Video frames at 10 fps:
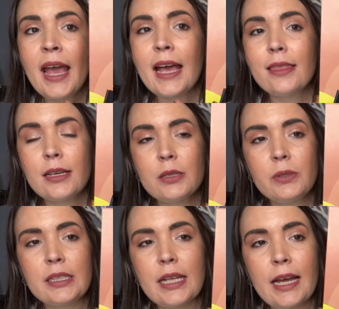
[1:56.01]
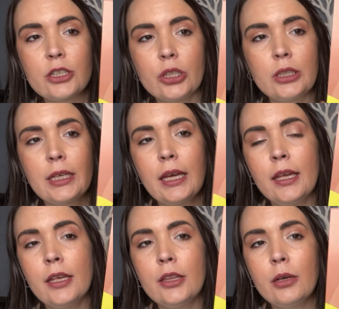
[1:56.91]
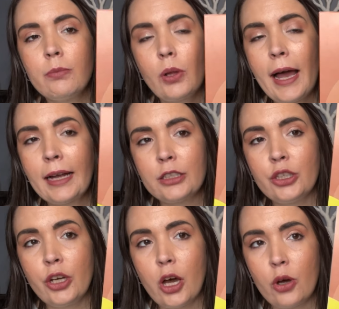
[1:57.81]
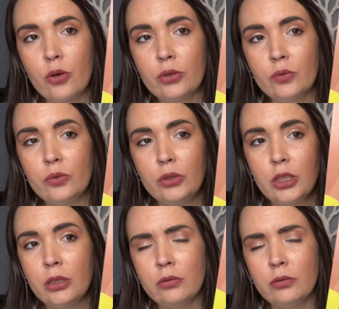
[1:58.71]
And this one is actually the black owned,